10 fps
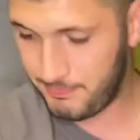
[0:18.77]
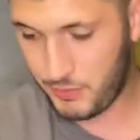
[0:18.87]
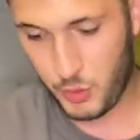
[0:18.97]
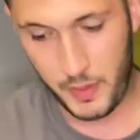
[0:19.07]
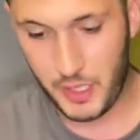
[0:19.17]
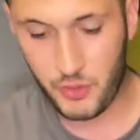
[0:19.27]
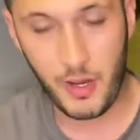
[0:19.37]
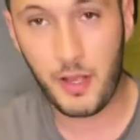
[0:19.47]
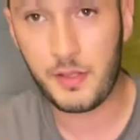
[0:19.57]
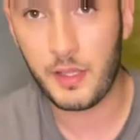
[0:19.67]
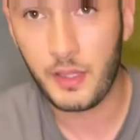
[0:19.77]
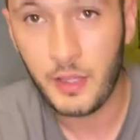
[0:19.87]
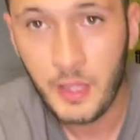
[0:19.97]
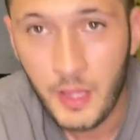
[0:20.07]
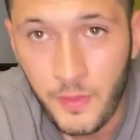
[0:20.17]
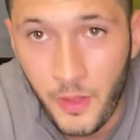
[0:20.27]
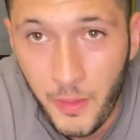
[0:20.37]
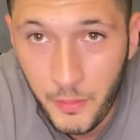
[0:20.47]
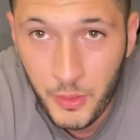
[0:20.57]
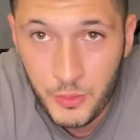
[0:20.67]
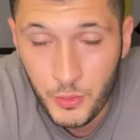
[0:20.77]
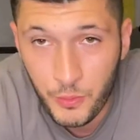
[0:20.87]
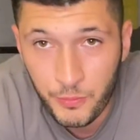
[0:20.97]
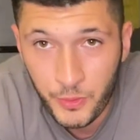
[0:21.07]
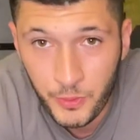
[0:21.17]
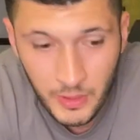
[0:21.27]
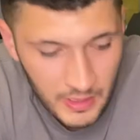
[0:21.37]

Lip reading: 20 trowels here that I'm going to talk through.